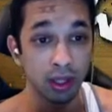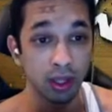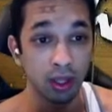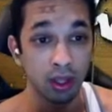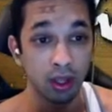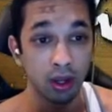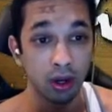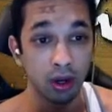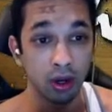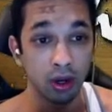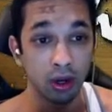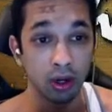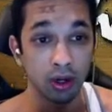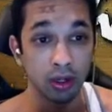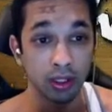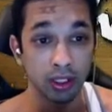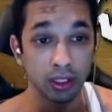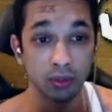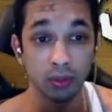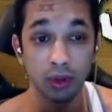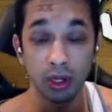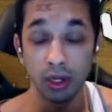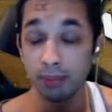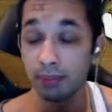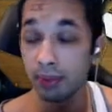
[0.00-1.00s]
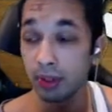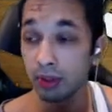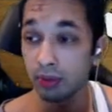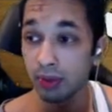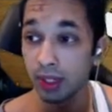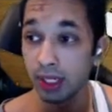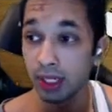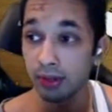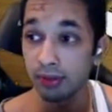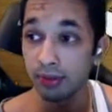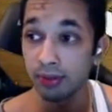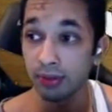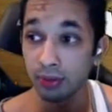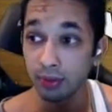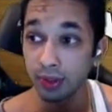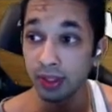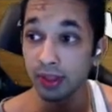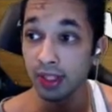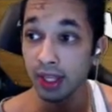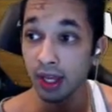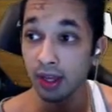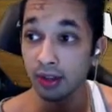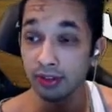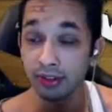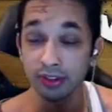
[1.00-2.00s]
or you want a bitrate of
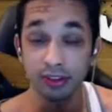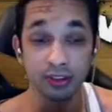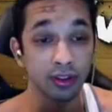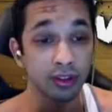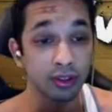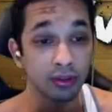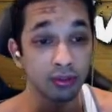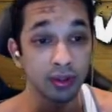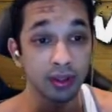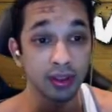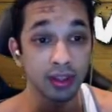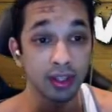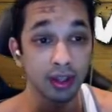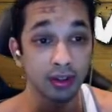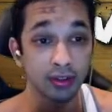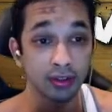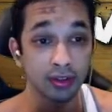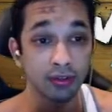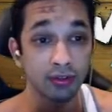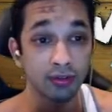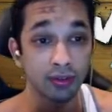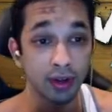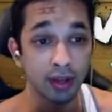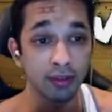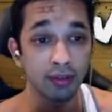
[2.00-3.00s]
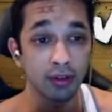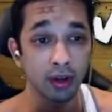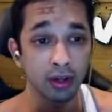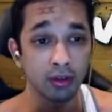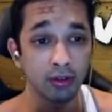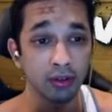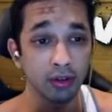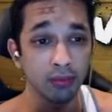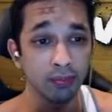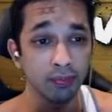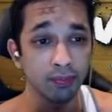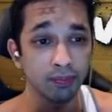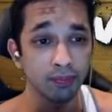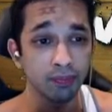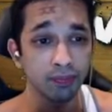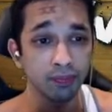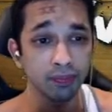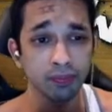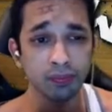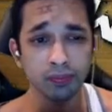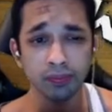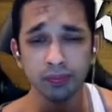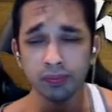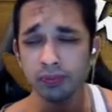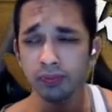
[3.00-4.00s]
3000 to 3500.
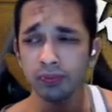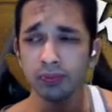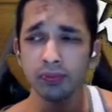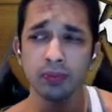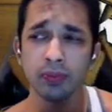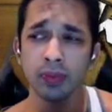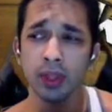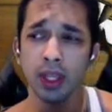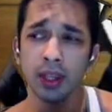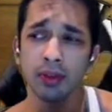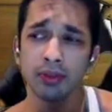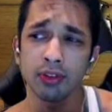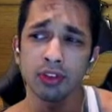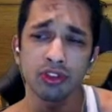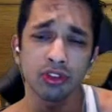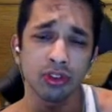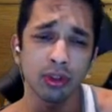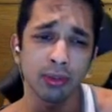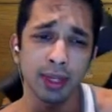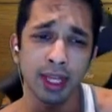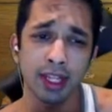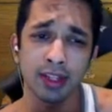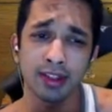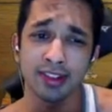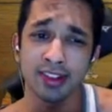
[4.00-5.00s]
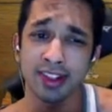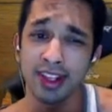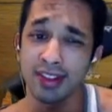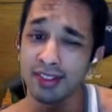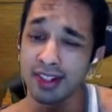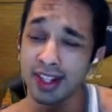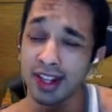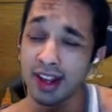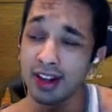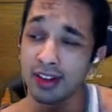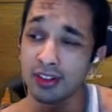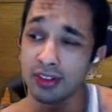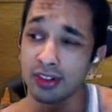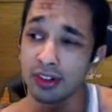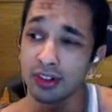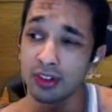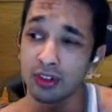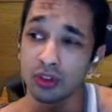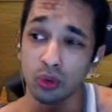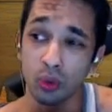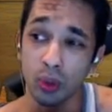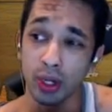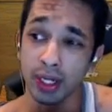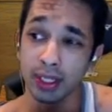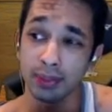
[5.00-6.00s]
If you're streaming at
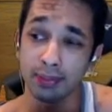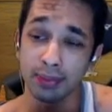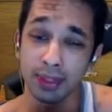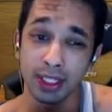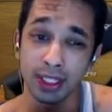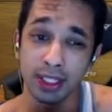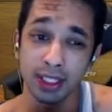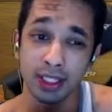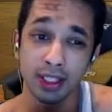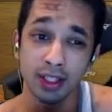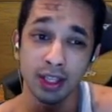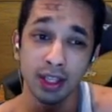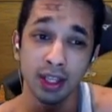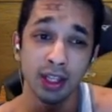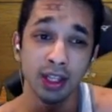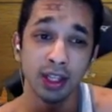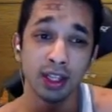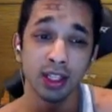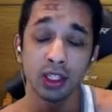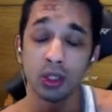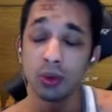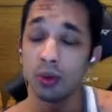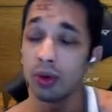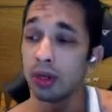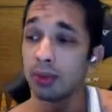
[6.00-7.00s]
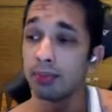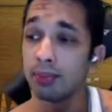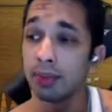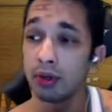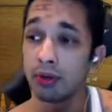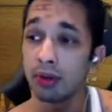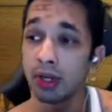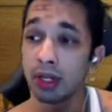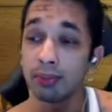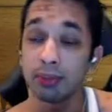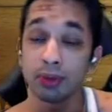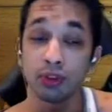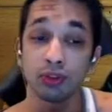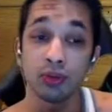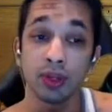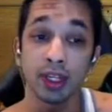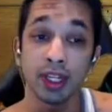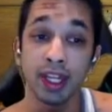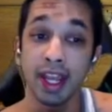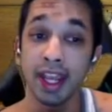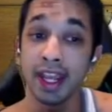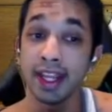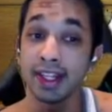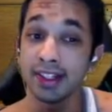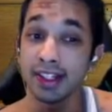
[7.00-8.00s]
720p, you want a bitrate between
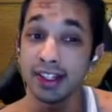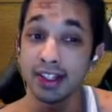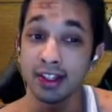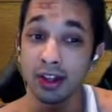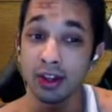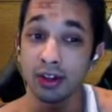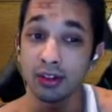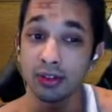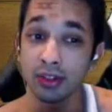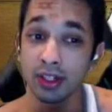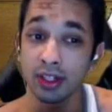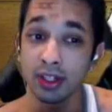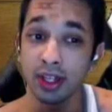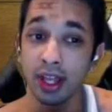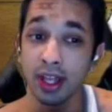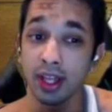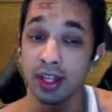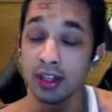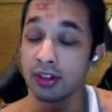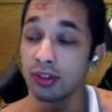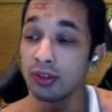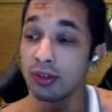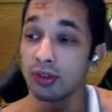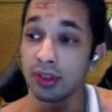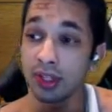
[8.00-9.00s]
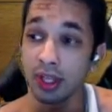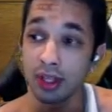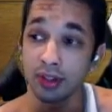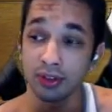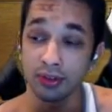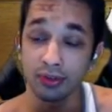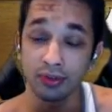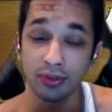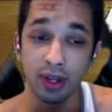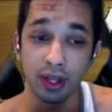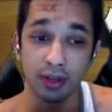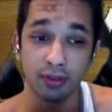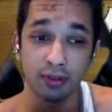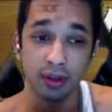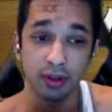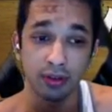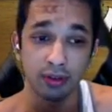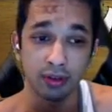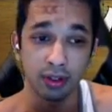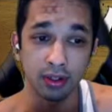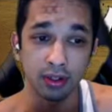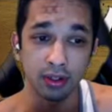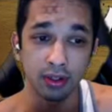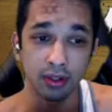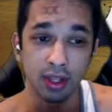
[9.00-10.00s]
1800 and
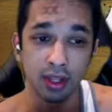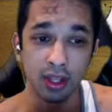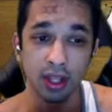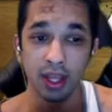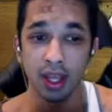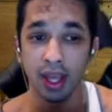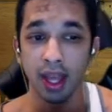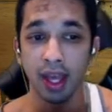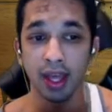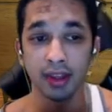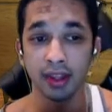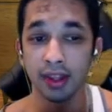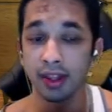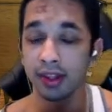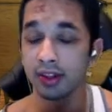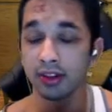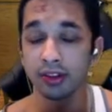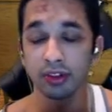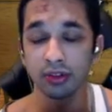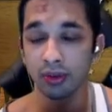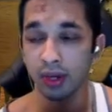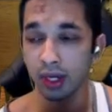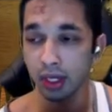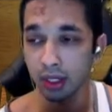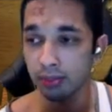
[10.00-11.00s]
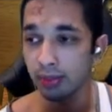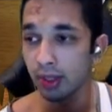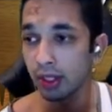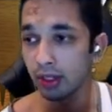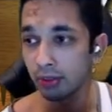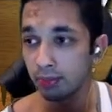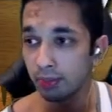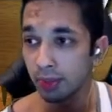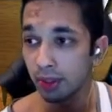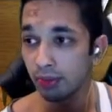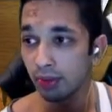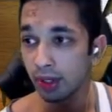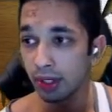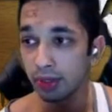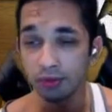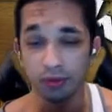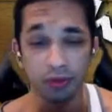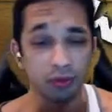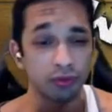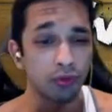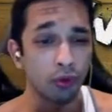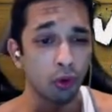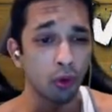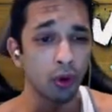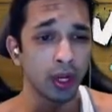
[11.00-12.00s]
2500. And then there's a recommended bitrate for
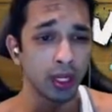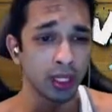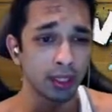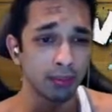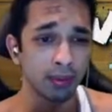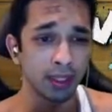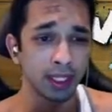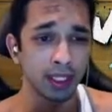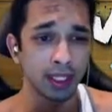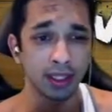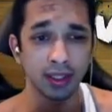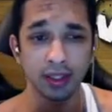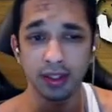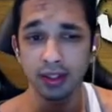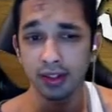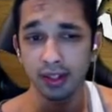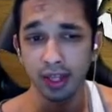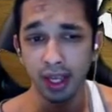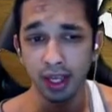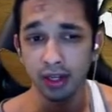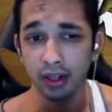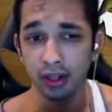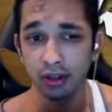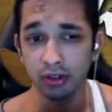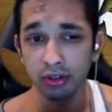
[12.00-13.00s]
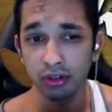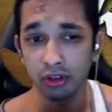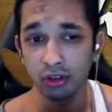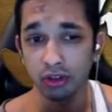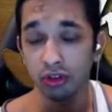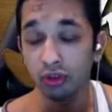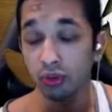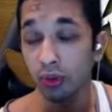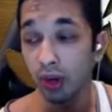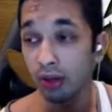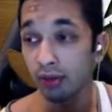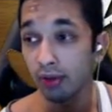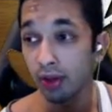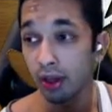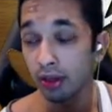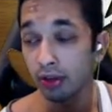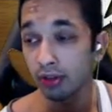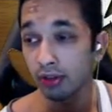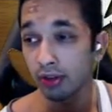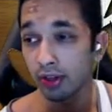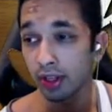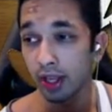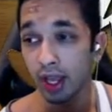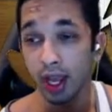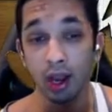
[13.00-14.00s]
480p, 900 to
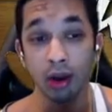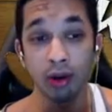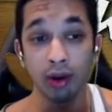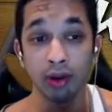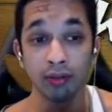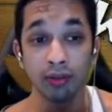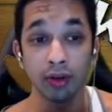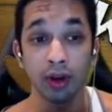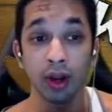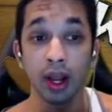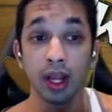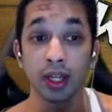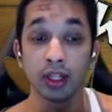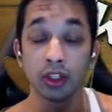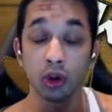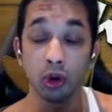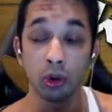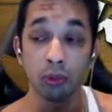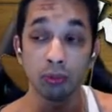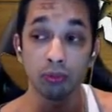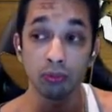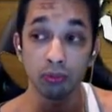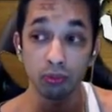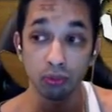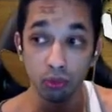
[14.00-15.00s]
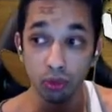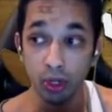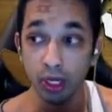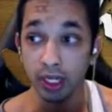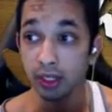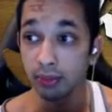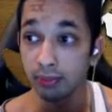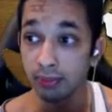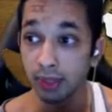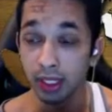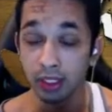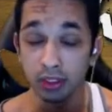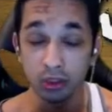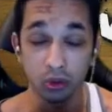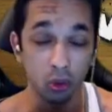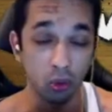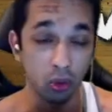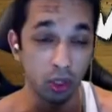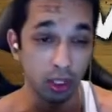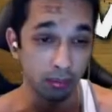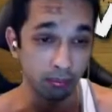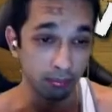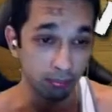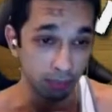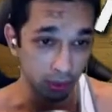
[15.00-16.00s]
1200. However, I don't recommend
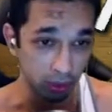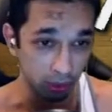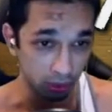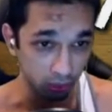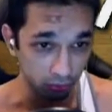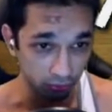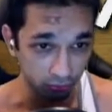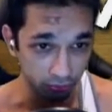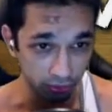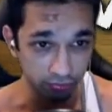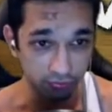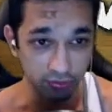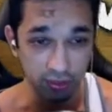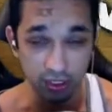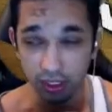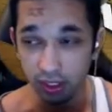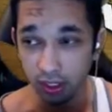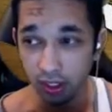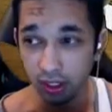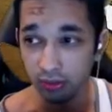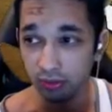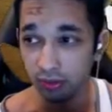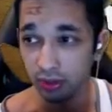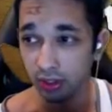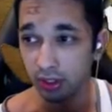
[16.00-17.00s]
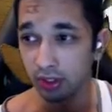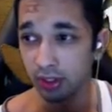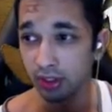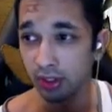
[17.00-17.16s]
going below 1500.